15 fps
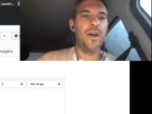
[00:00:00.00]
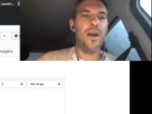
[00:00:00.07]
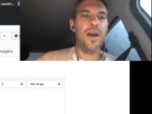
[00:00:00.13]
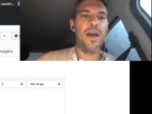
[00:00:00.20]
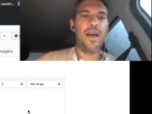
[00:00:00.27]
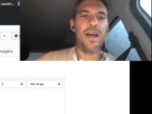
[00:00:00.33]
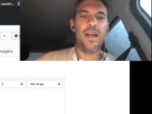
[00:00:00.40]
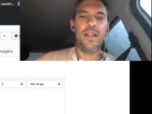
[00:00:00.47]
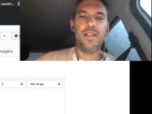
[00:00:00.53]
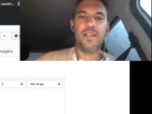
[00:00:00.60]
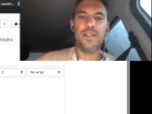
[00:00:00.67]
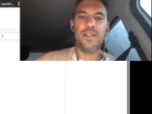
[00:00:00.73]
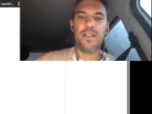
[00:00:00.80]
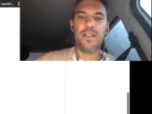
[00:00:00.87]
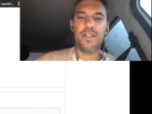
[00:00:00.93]
and
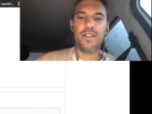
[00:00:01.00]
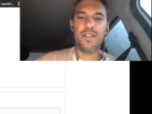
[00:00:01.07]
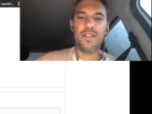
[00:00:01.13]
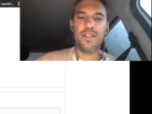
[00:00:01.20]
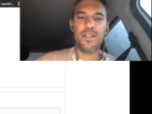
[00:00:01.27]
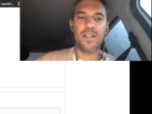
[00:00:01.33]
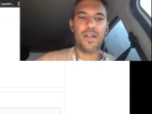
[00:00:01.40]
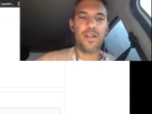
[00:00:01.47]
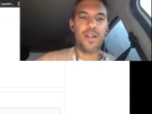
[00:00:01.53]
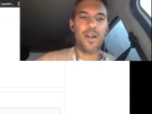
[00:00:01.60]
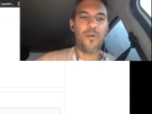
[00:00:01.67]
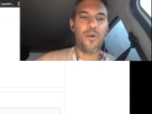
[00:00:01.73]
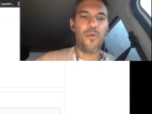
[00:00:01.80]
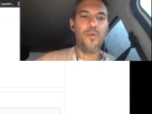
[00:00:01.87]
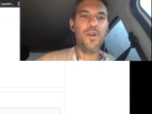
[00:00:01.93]
this is
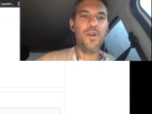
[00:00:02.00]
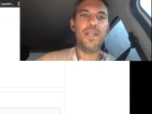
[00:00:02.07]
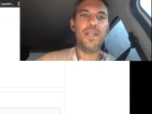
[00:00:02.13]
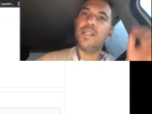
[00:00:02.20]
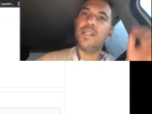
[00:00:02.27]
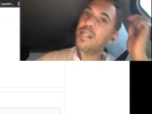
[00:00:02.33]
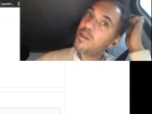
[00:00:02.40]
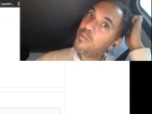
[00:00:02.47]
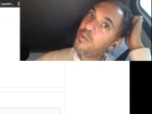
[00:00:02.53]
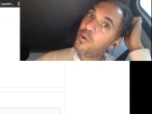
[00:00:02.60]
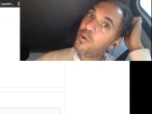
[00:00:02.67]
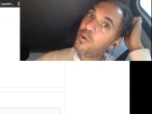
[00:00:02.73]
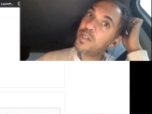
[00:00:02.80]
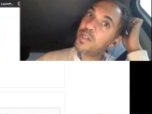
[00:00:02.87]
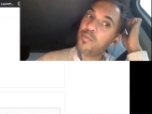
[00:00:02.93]
now only in the
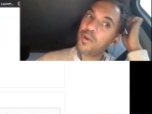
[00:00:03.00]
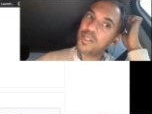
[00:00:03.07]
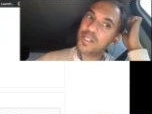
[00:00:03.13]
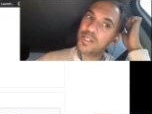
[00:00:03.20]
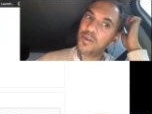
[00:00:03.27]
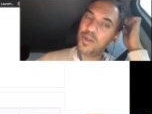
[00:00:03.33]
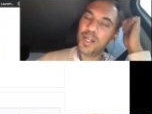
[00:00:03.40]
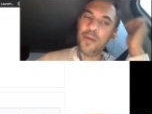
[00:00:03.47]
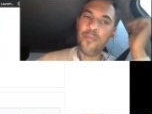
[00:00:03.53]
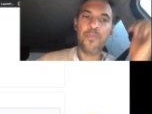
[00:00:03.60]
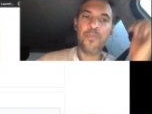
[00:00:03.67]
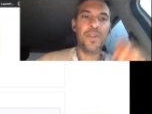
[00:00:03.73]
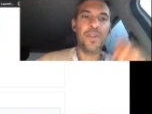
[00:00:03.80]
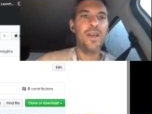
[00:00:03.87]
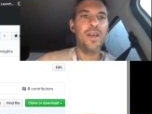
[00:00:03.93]
remote repository
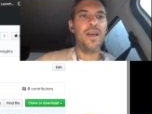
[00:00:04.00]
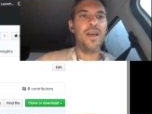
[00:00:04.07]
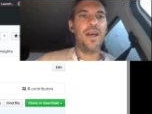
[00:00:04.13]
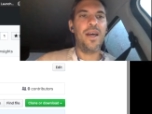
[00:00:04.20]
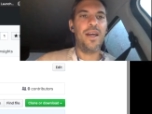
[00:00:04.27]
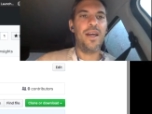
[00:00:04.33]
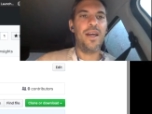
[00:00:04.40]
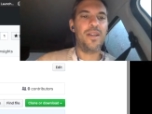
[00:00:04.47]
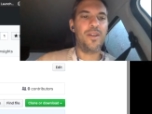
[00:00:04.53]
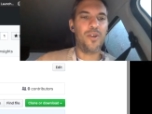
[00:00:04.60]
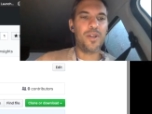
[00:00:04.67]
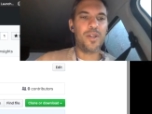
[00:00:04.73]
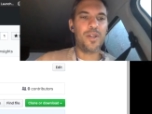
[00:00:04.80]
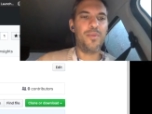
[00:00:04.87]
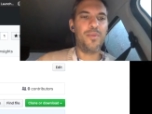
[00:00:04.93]
and
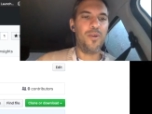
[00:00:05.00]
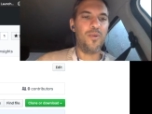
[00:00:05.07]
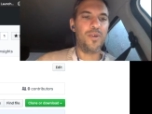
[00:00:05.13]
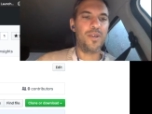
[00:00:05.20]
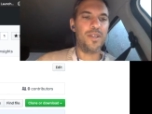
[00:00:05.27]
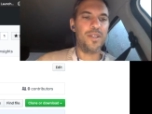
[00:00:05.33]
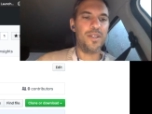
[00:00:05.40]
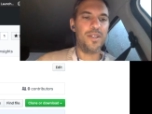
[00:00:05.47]
not in my local